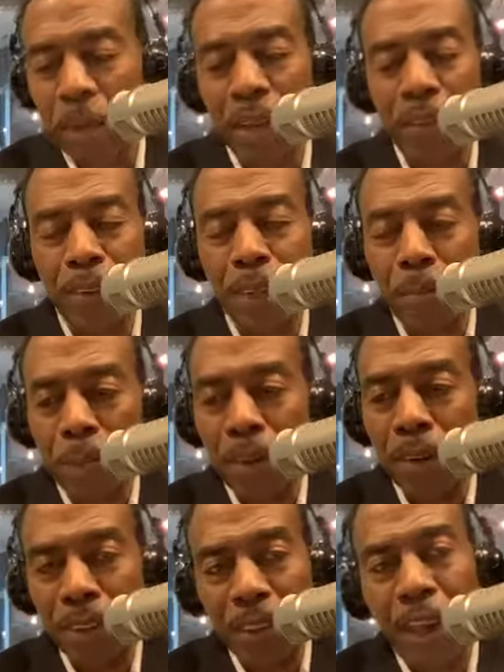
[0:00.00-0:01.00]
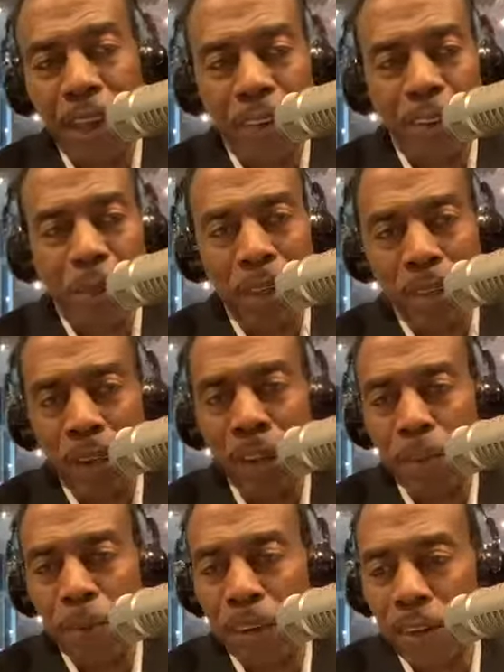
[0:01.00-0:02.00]
There's some little snot that's going to be telling
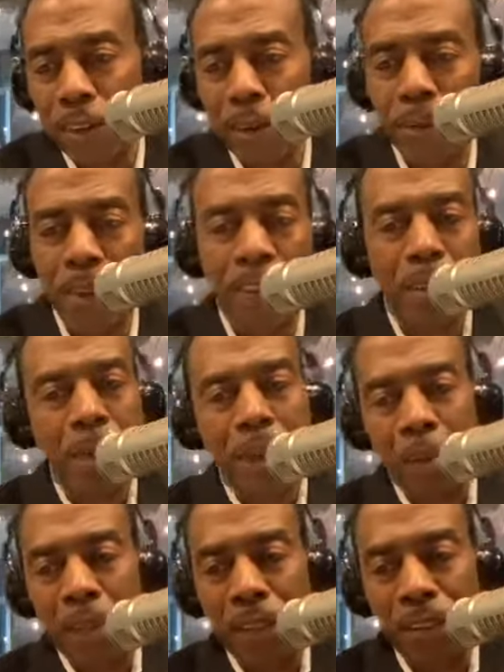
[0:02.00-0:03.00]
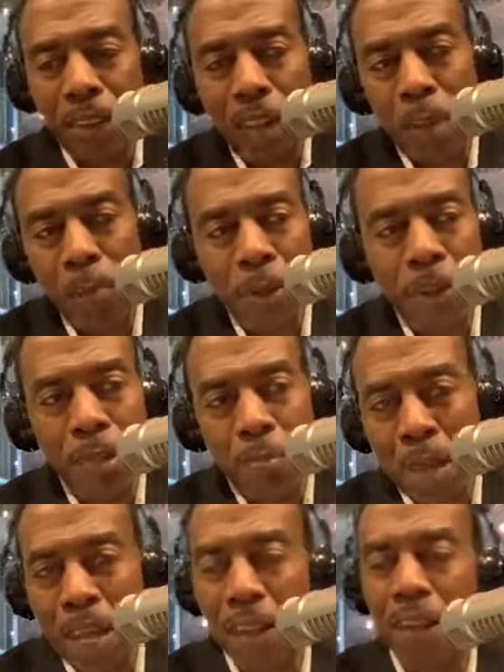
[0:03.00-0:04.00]
you what to do. There's somebody going to be stabbing you in the
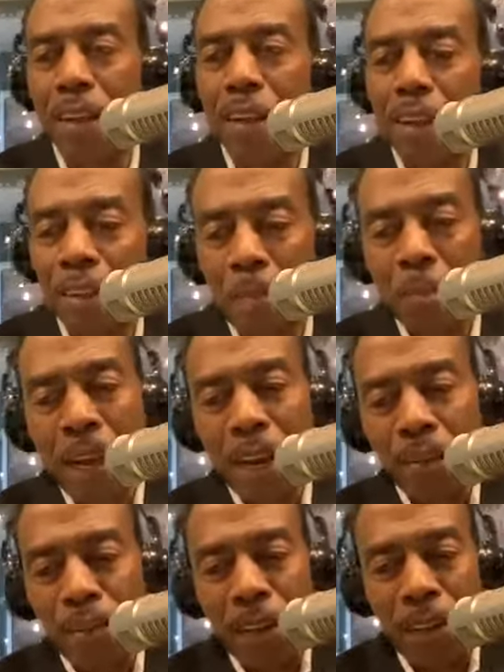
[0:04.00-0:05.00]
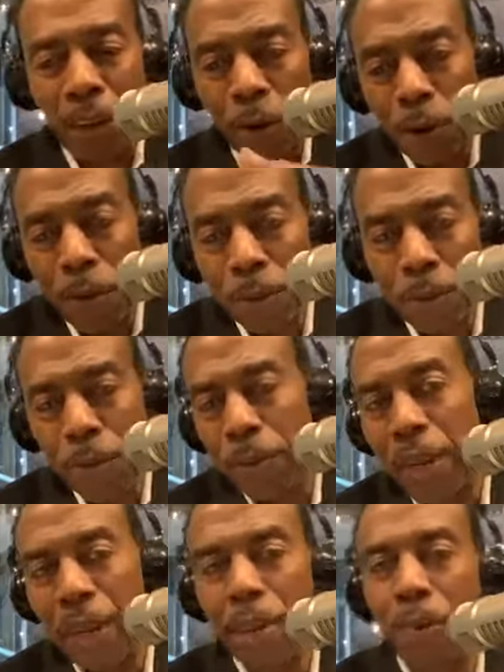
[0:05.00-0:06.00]
back. Somebody's trying to hold you
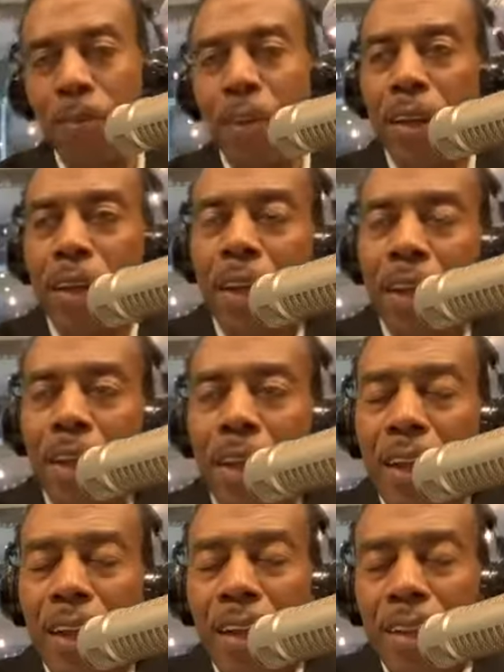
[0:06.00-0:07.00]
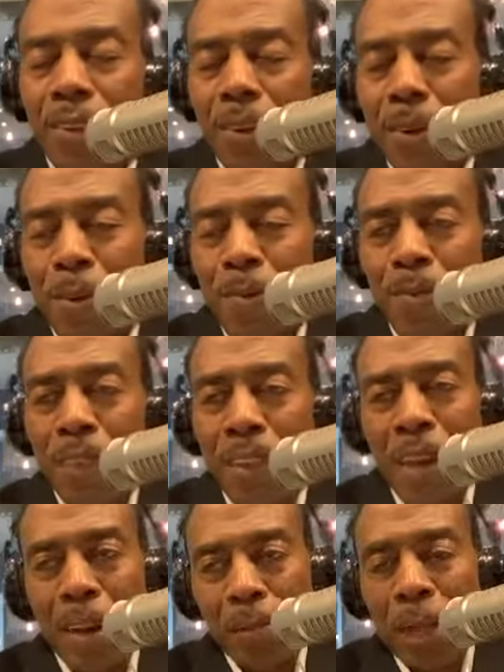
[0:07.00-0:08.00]
down. So, and
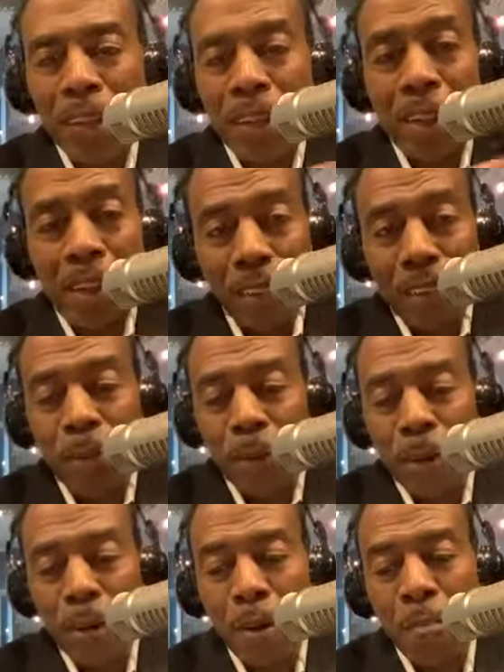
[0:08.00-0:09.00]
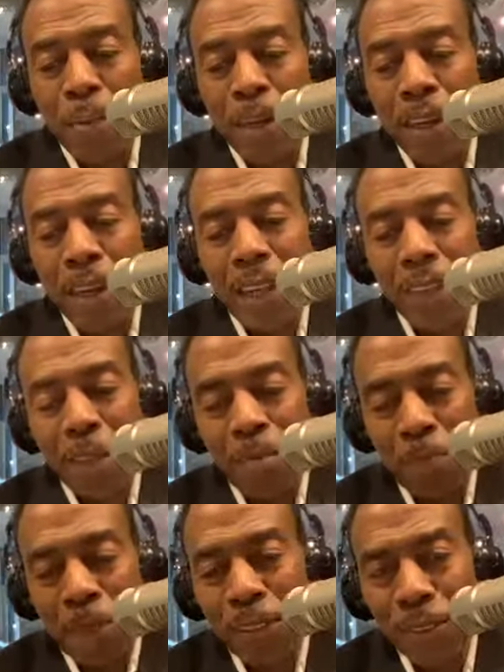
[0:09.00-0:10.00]
I'm not saying that's everywhere, but as a
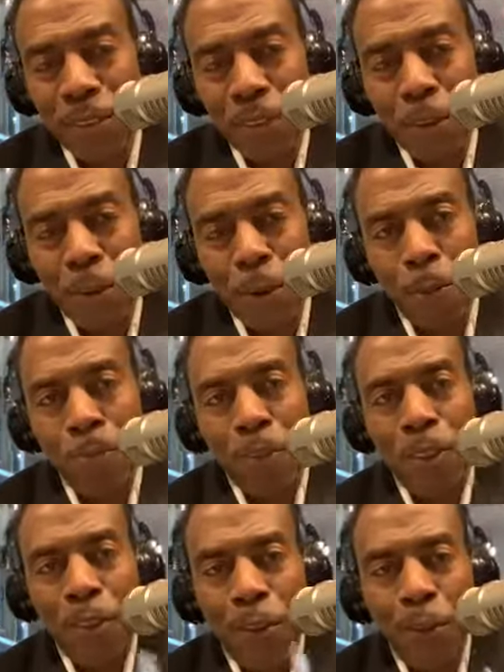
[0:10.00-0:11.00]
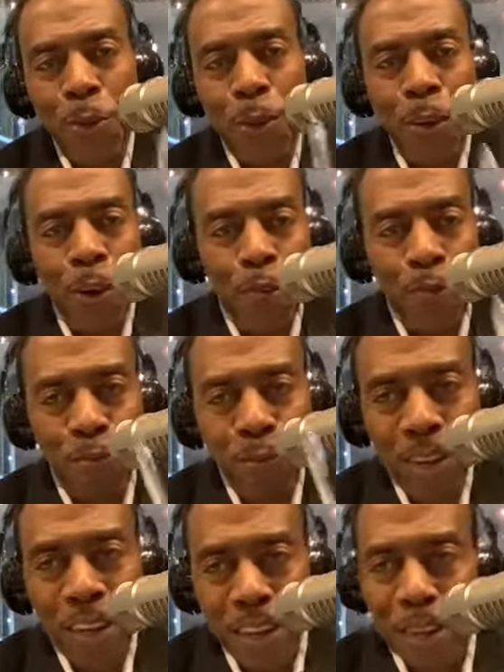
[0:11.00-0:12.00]
business owner, you are
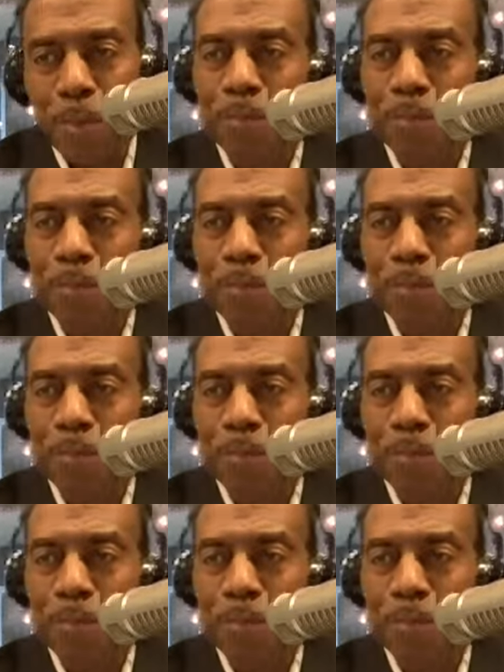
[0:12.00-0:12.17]
free.